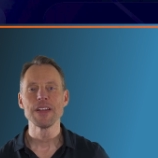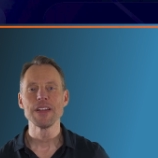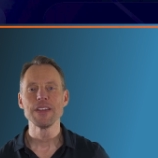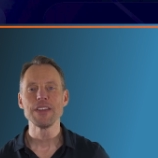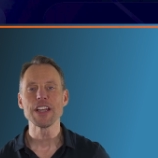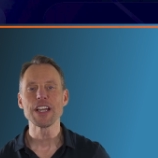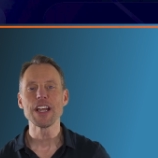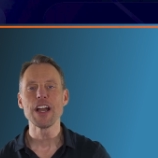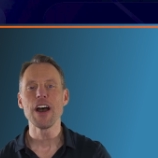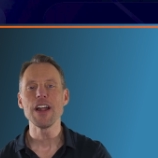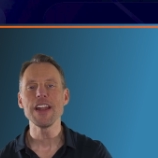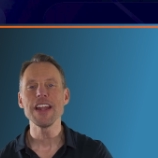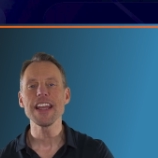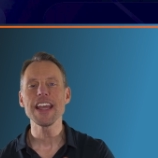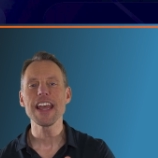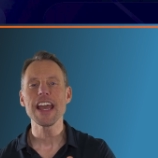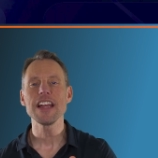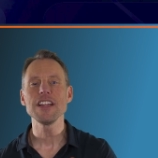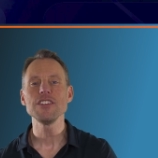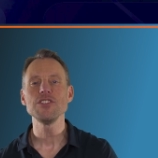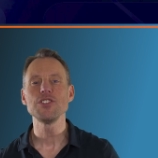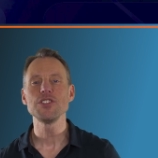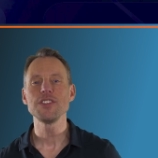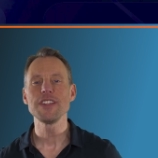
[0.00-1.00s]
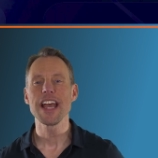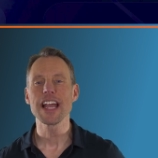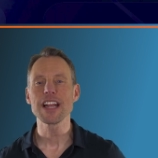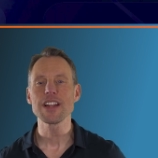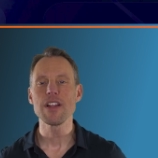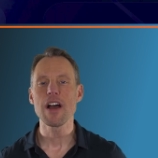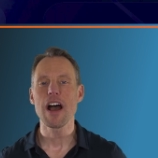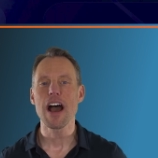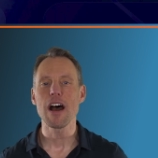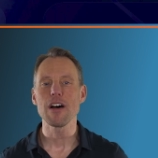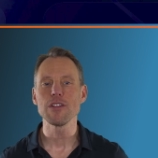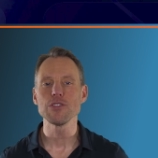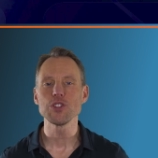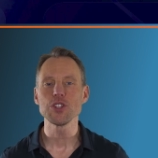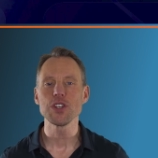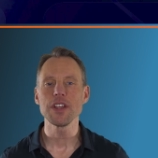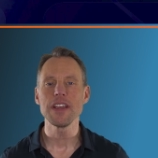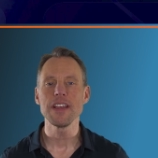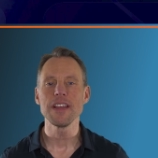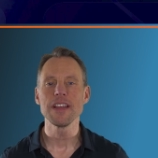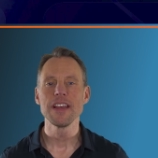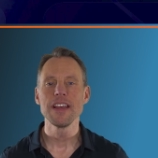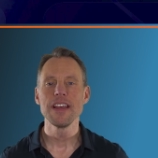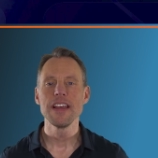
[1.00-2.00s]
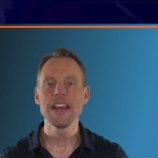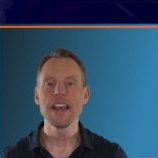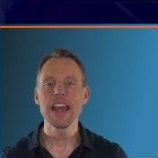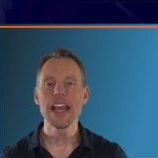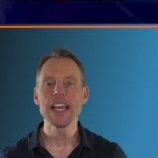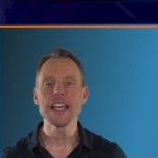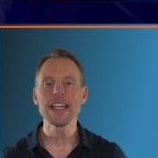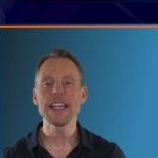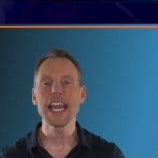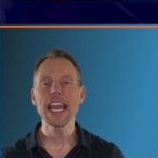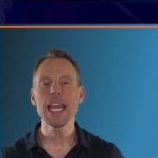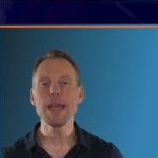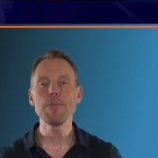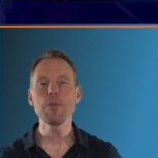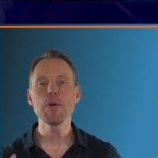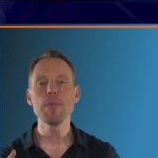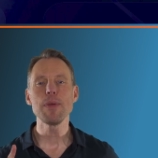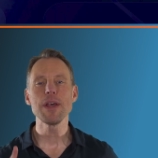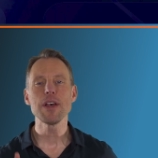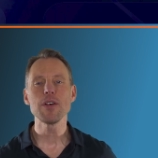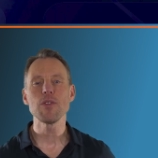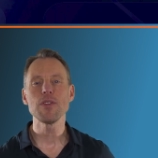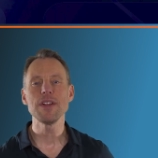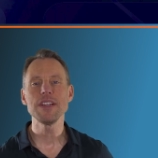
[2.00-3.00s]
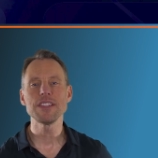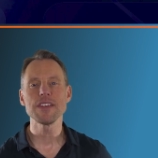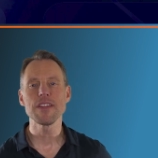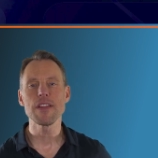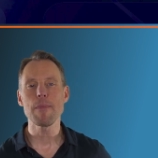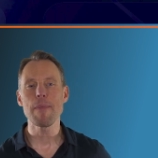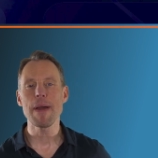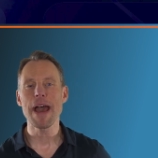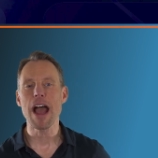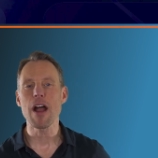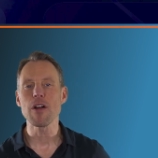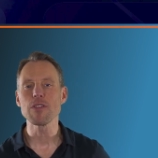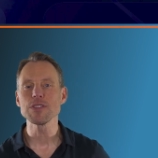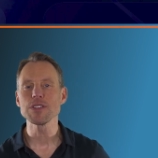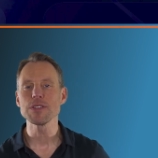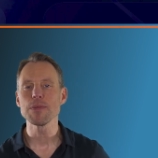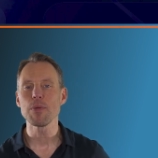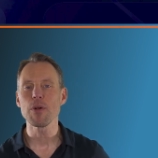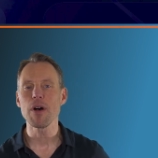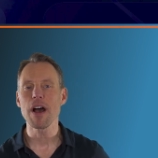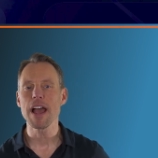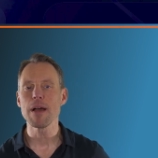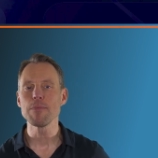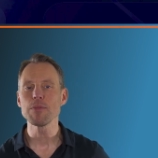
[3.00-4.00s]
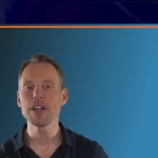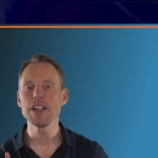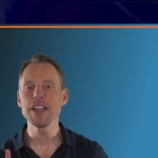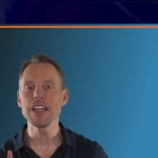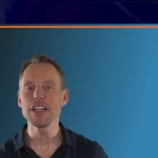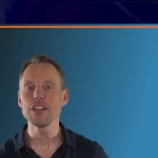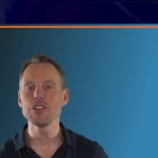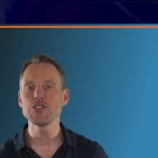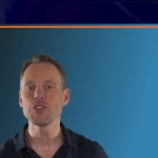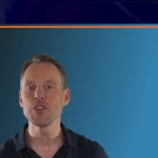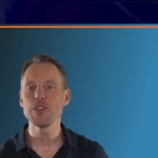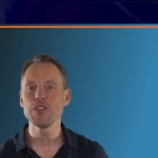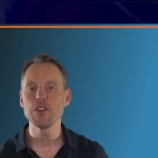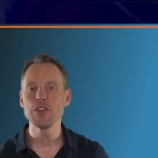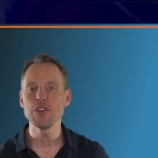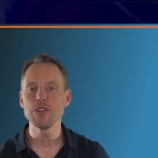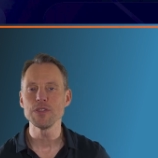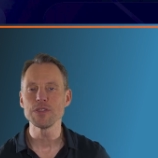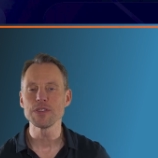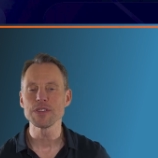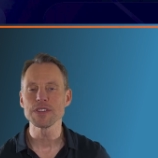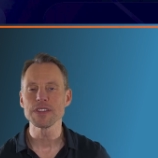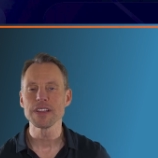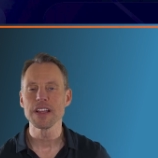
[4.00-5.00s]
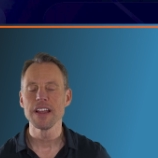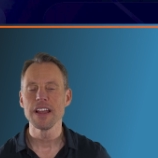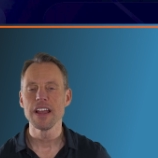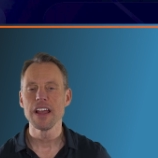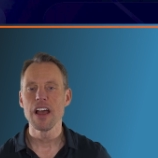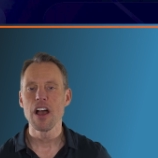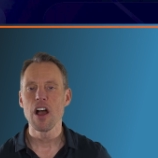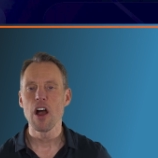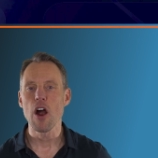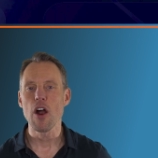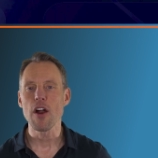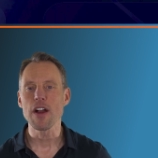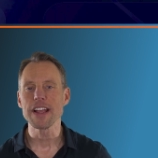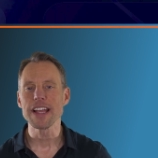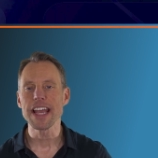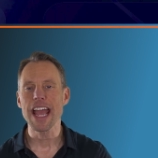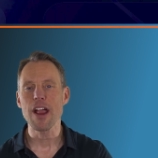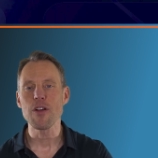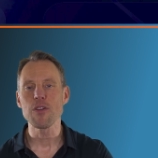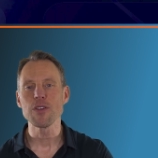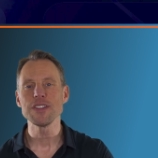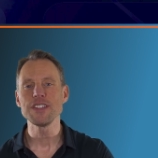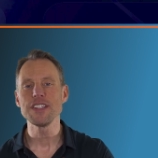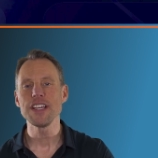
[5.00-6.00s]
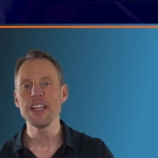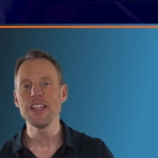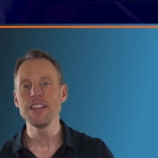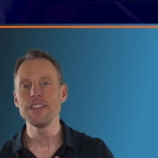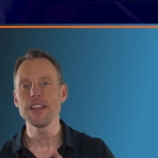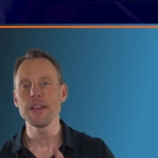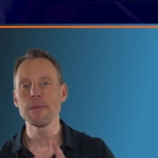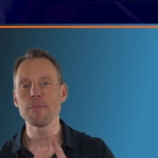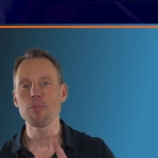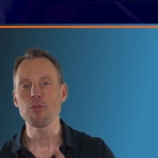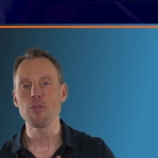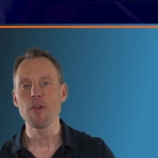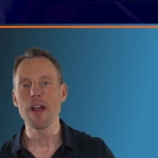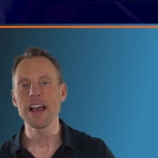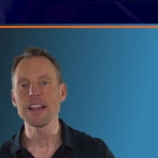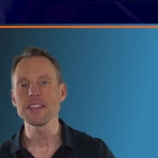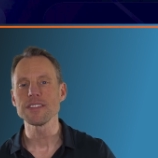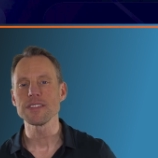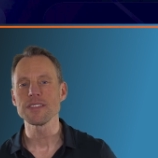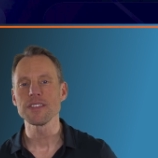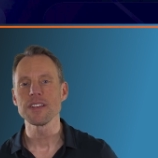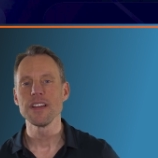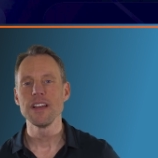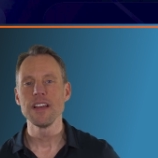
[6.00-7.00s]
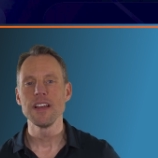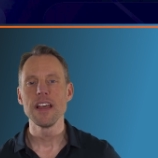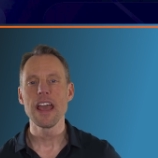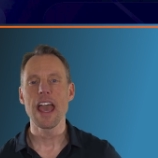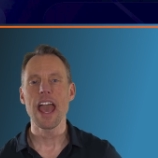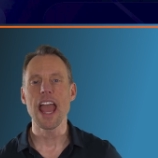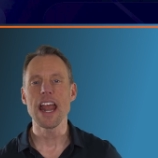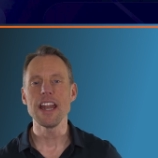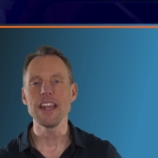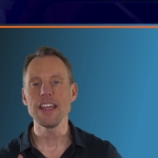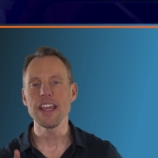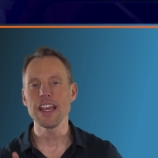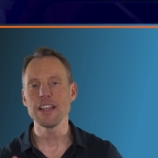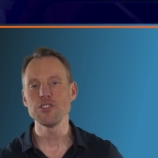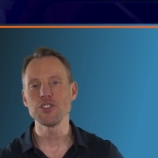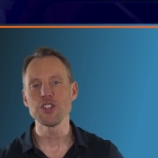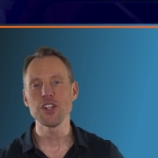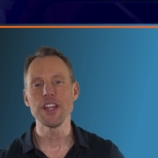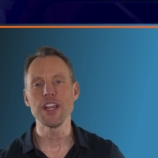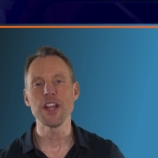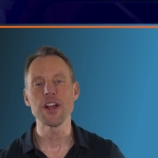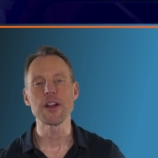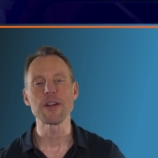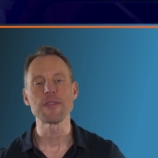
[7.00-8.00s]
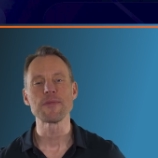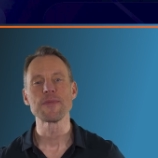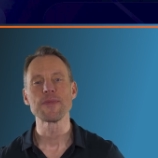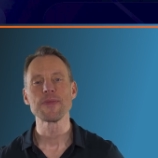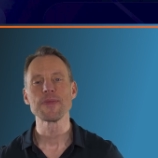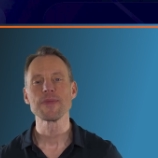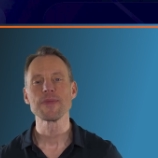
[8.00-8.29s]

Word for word: The cutting edge technology and capabilities of the power supply I'm gonna introduce are guaranteed to impress any engineer.